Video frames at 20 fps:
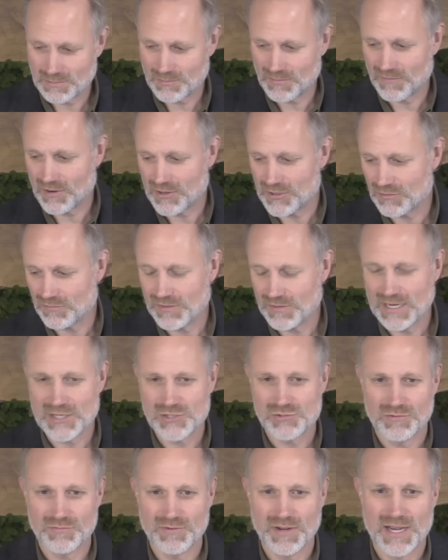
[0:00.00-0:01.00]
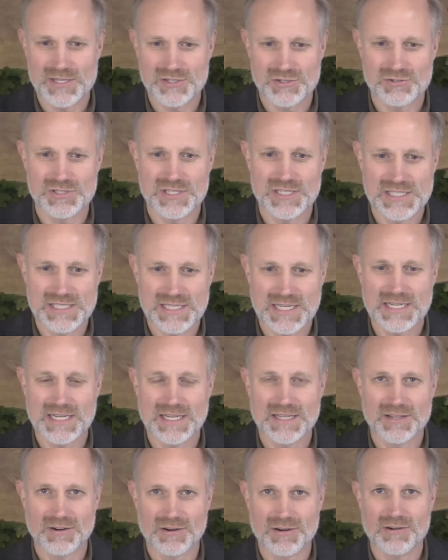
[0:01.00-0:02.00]
some of our other financial advisors had
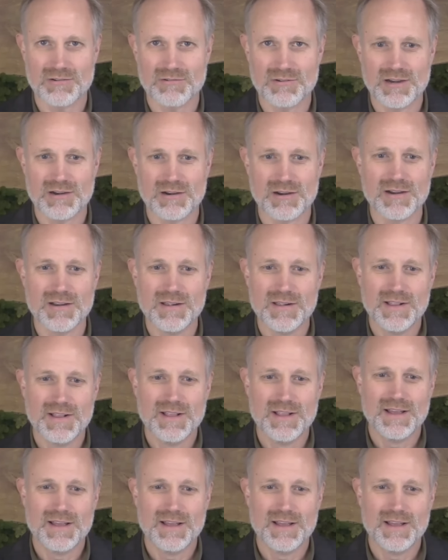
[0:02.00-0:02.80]
seen in their career.